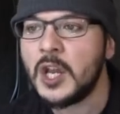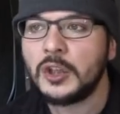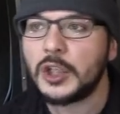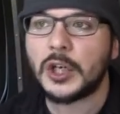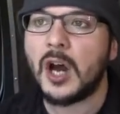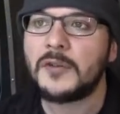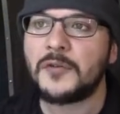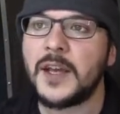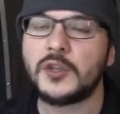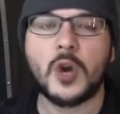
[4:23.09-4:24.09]
Look at all the
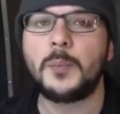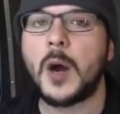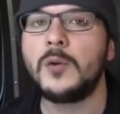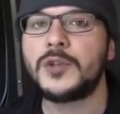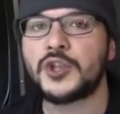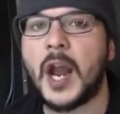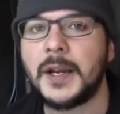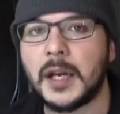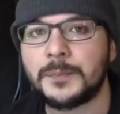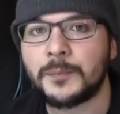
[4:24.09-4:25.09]
thing Trump owes
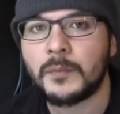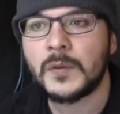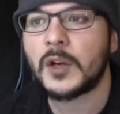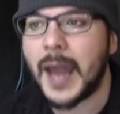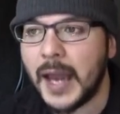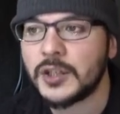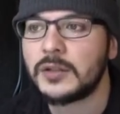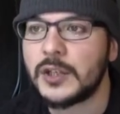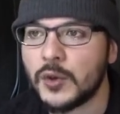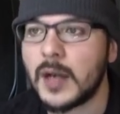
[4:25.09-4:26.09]
China. They're
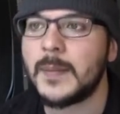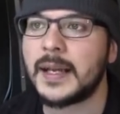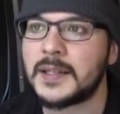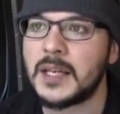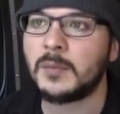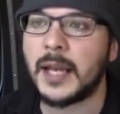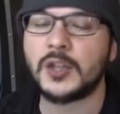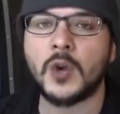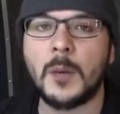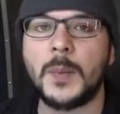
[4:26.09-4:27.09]
actually trying to make it seem like
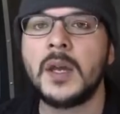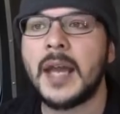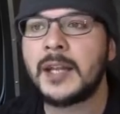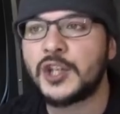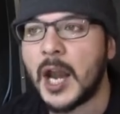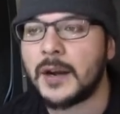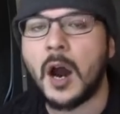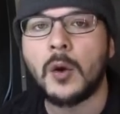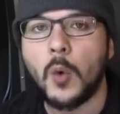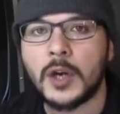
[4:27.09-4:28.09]
Trump and China
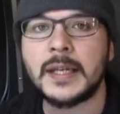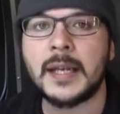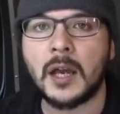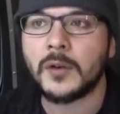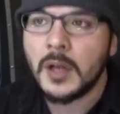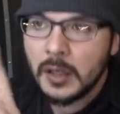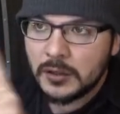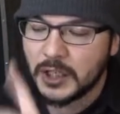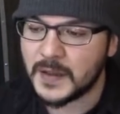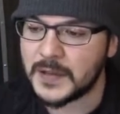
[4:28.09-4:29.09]
are working together.
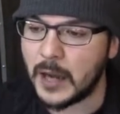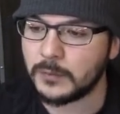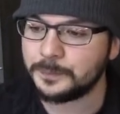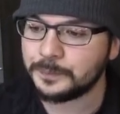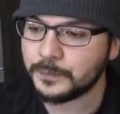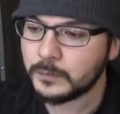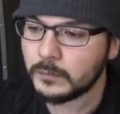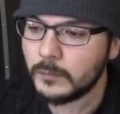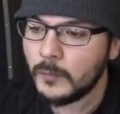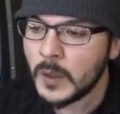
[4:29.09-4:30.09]
Check this out.
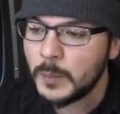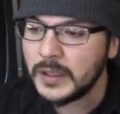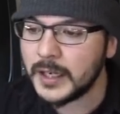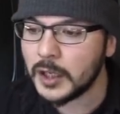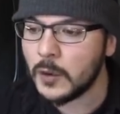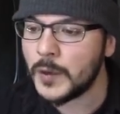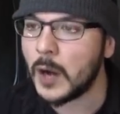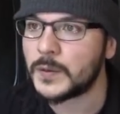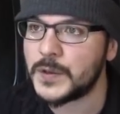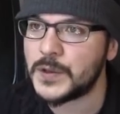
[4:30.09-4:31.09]
Politico
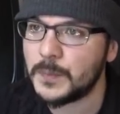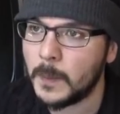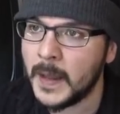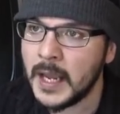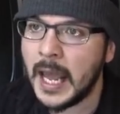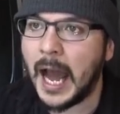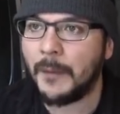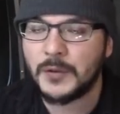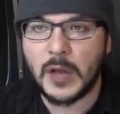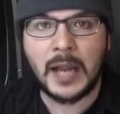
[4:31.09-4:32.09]
notes
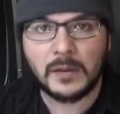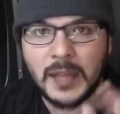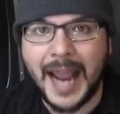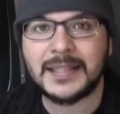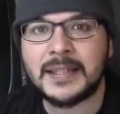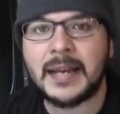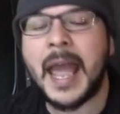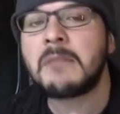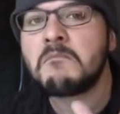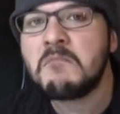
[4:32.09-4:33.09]
on, the, on last night
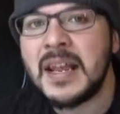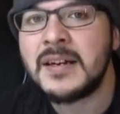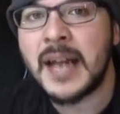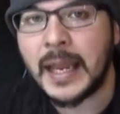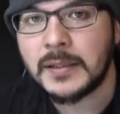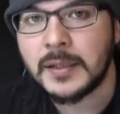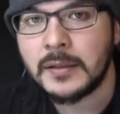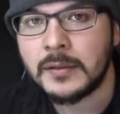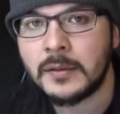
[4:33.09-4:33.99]
at midnight.